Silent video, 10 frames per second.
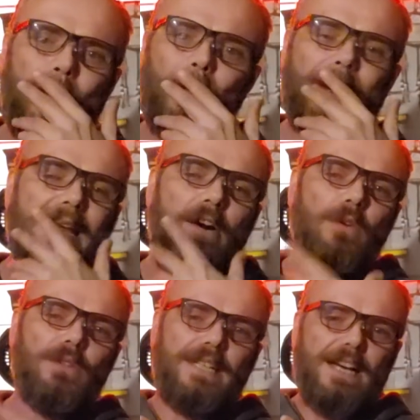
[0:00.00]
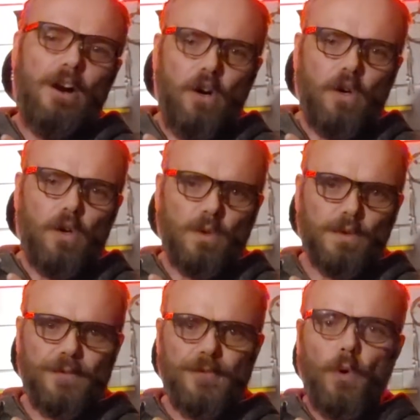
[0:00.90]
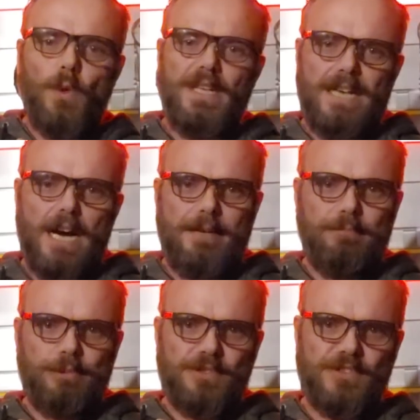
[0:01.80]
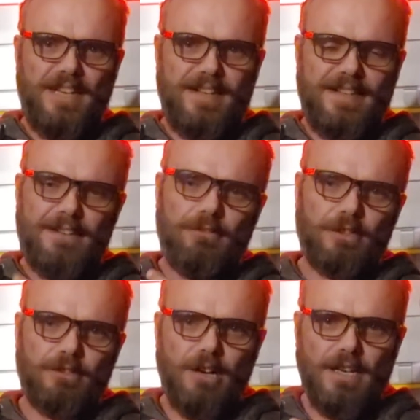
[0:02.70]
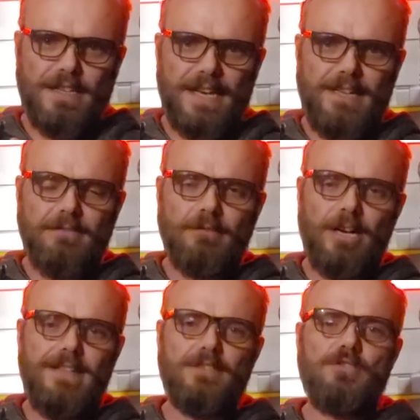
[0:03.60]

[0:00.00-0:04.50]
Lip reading: we only hold 49% of that Oro Grande, right?